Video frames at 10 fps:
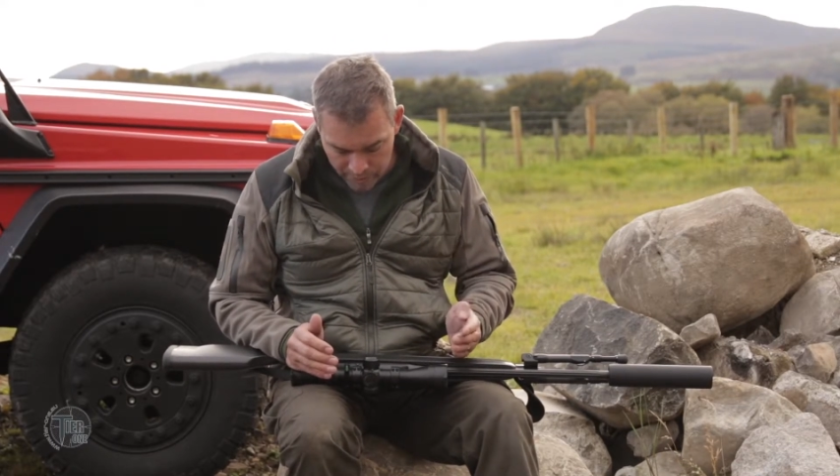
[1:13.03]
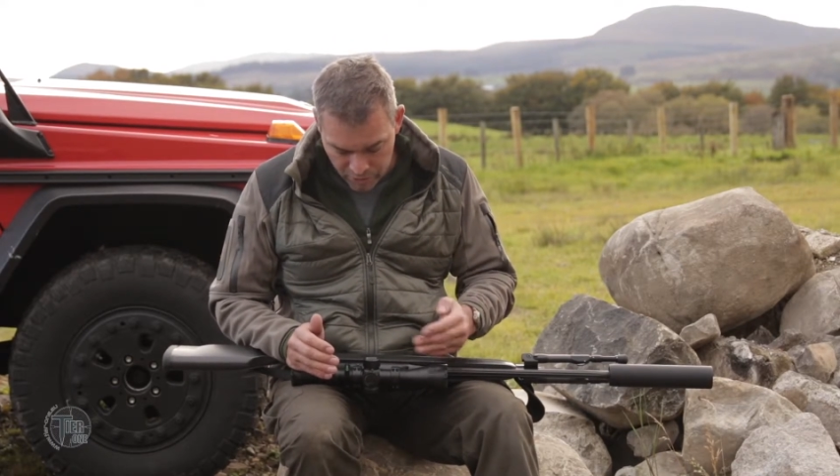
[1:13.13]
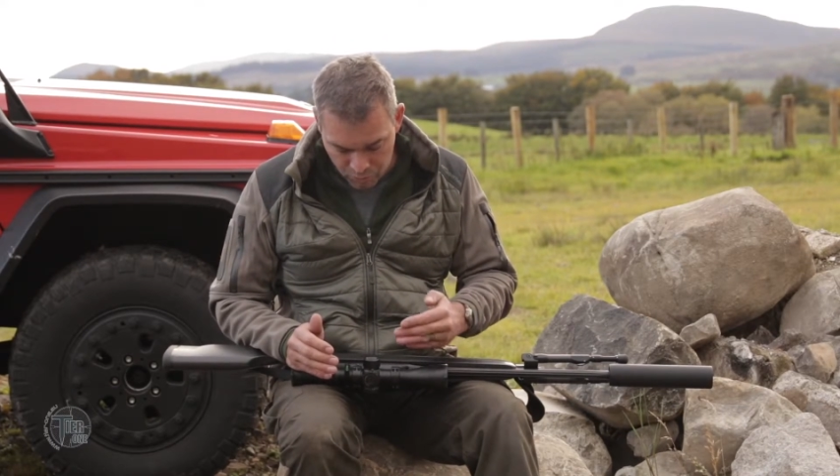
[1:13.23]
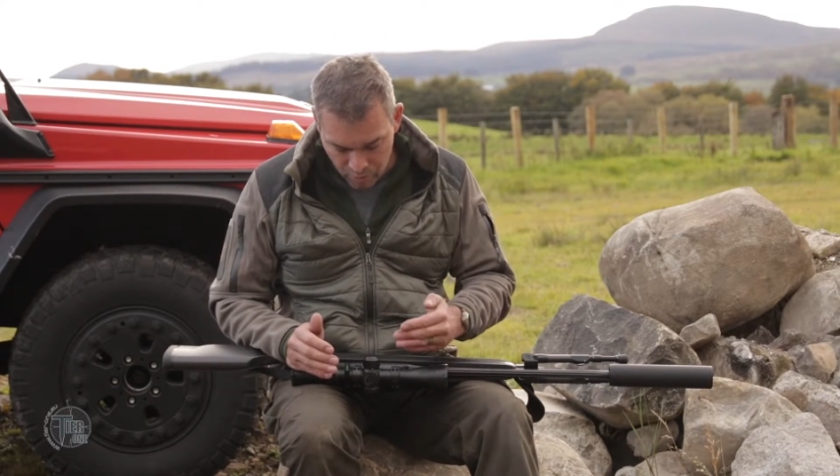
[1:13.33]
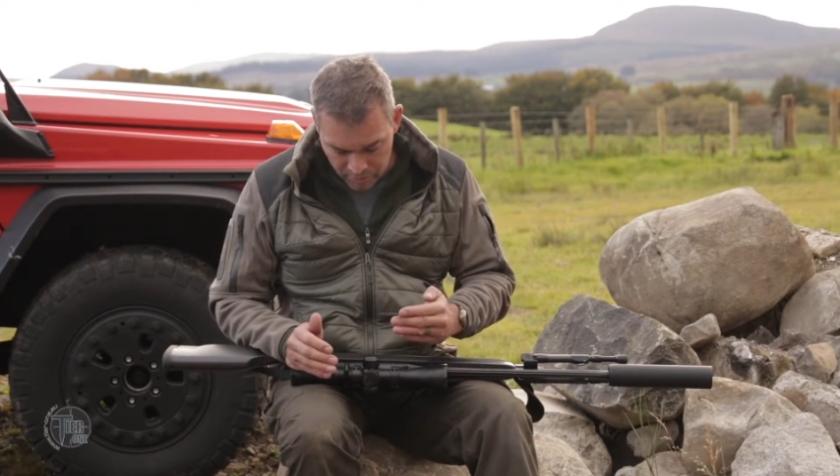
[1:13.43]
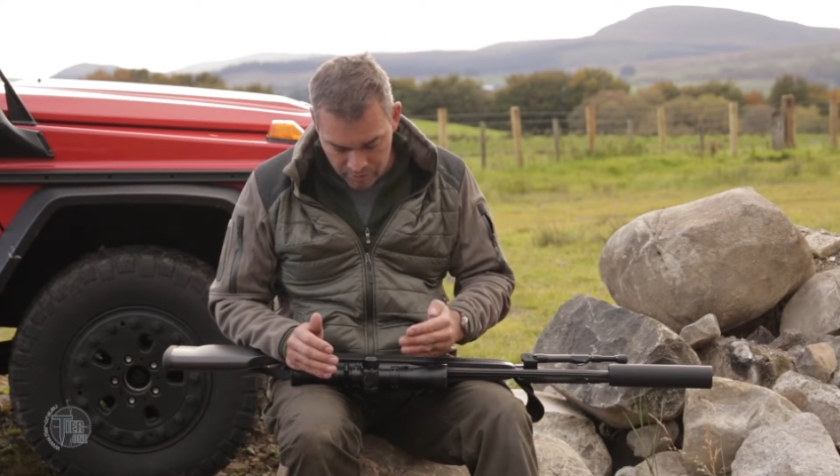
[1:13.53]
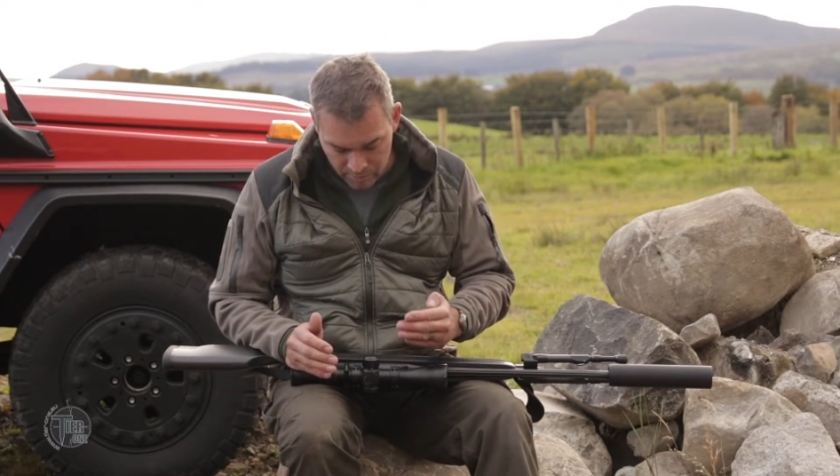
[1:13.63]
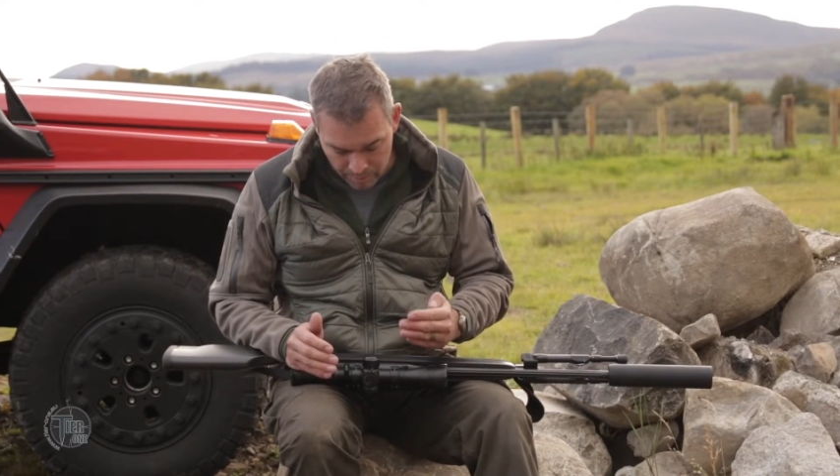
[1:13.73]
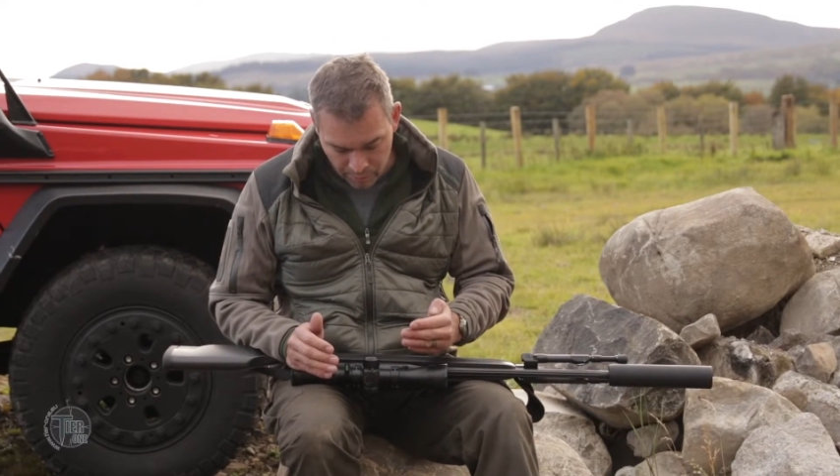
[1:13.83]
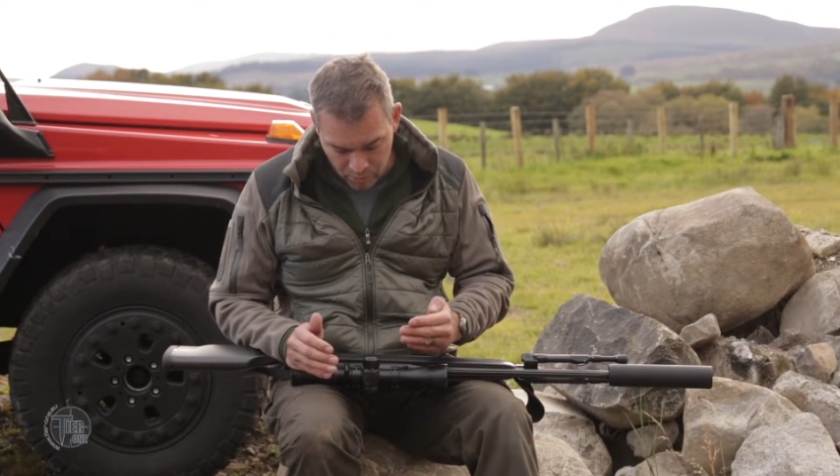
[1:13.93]
just wanted to
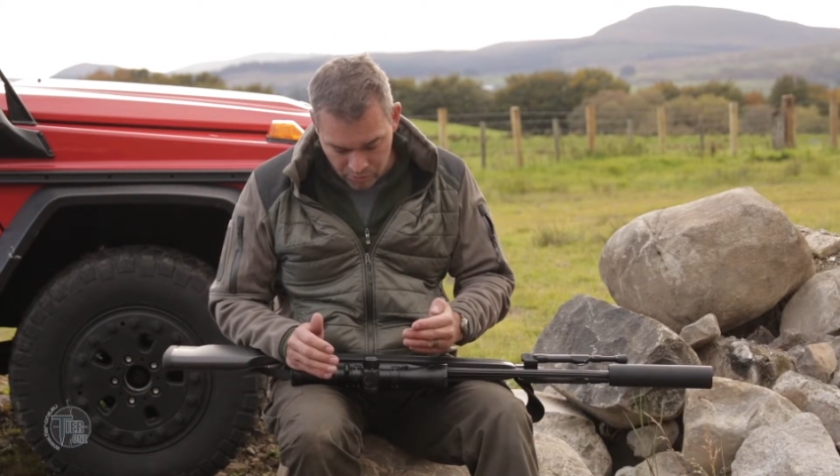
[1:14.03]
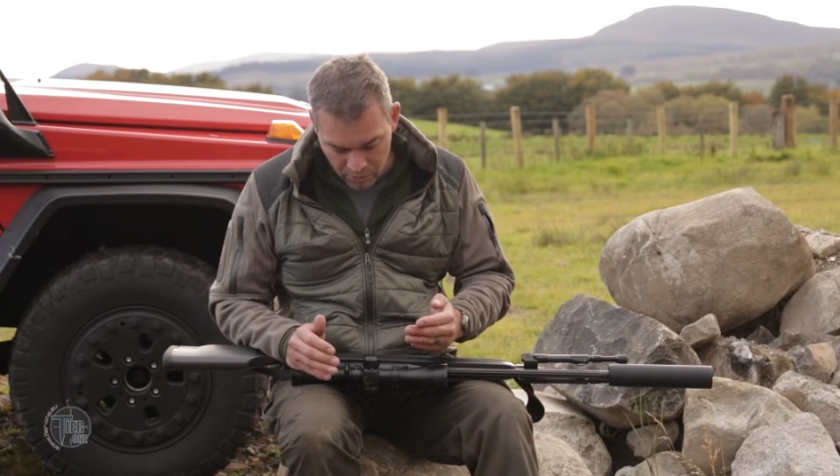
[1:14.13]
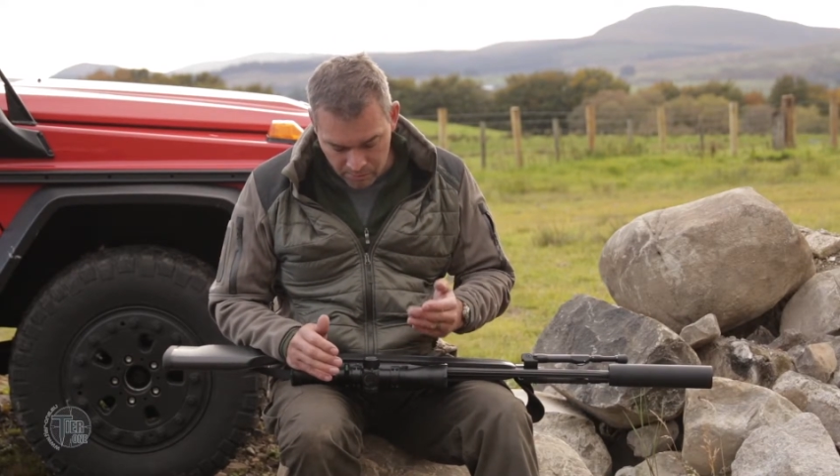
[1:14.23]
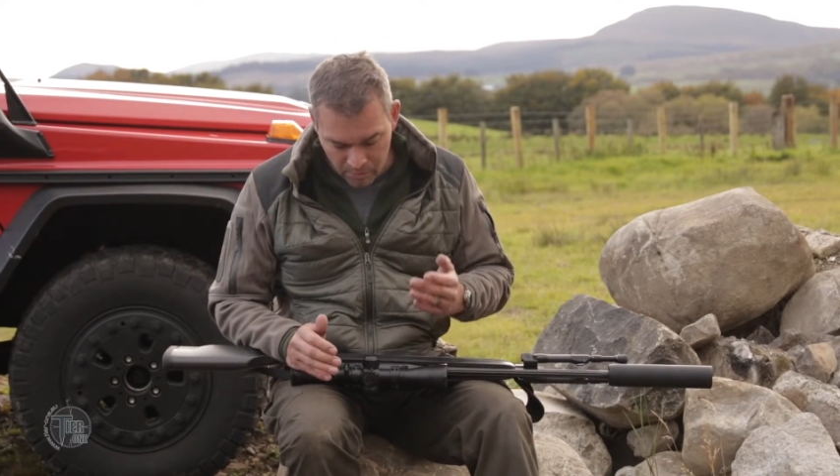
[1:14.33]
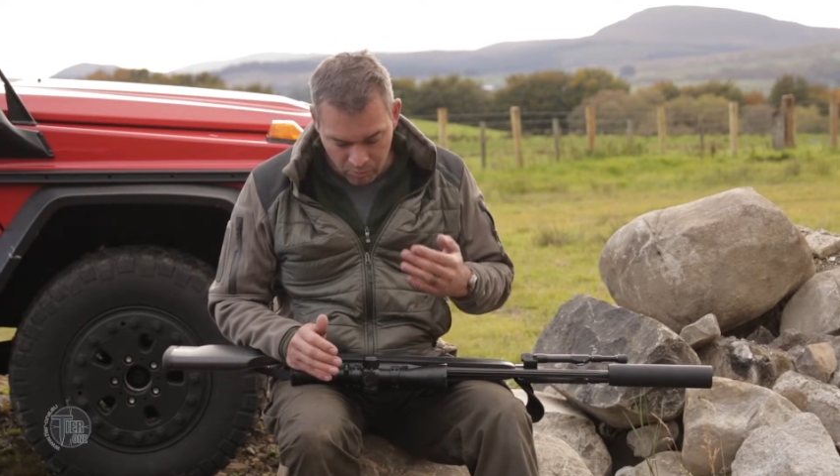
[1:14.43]
improve them,